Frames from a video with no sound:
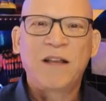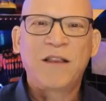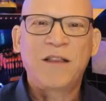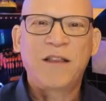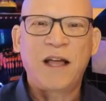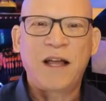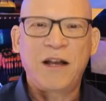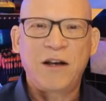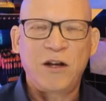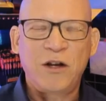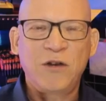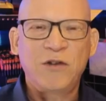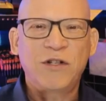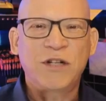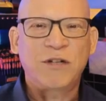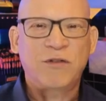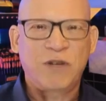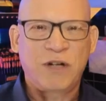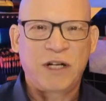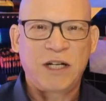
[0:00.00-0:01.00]
than
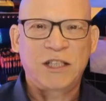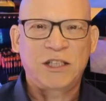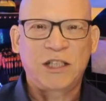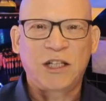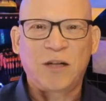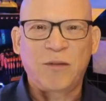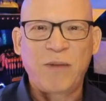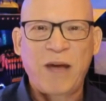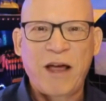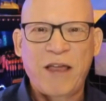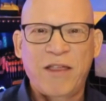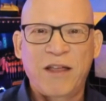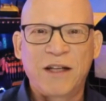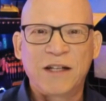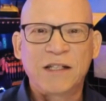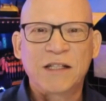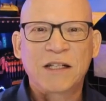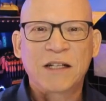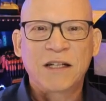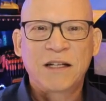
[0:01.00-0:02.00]
using traditional
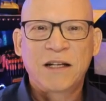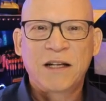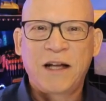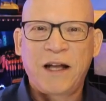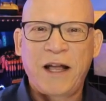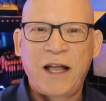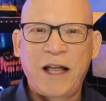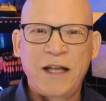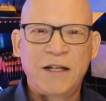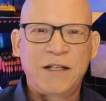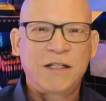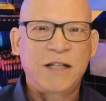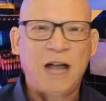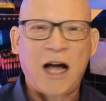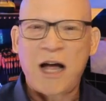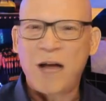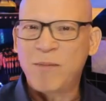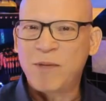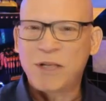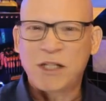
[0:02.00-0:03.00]
methods. And
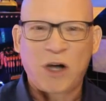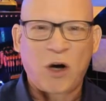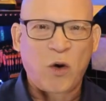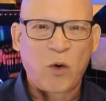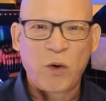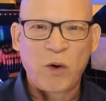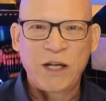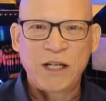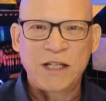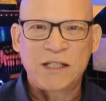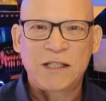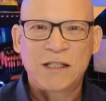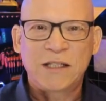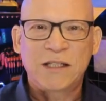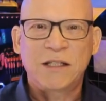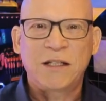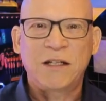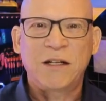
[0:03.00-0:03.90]
time is always,